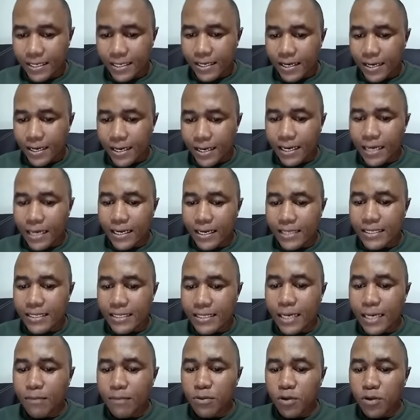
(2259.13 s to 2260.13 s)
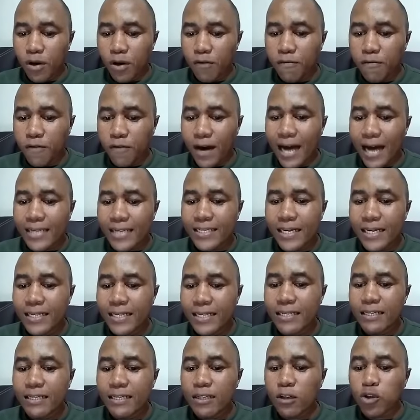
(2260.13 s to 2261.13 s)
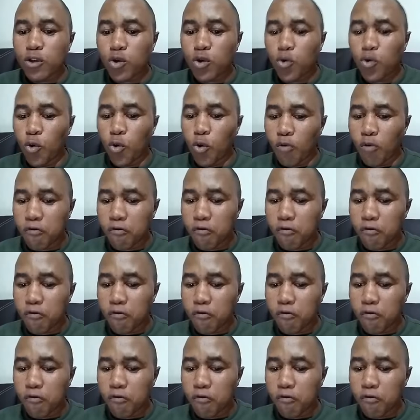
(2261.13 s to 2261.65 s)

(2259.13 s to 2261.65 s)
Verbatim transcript: uh, in terms of attending school